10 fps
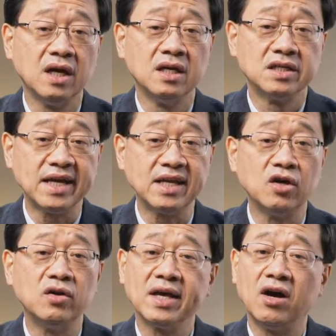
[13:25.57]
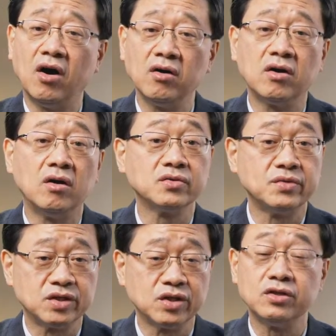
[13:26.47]
signaling Hong Kong's
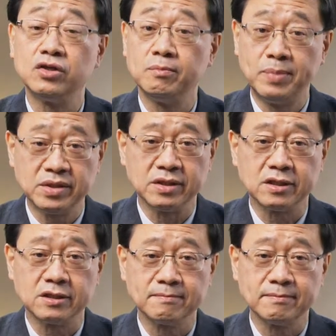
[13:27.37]
return to business.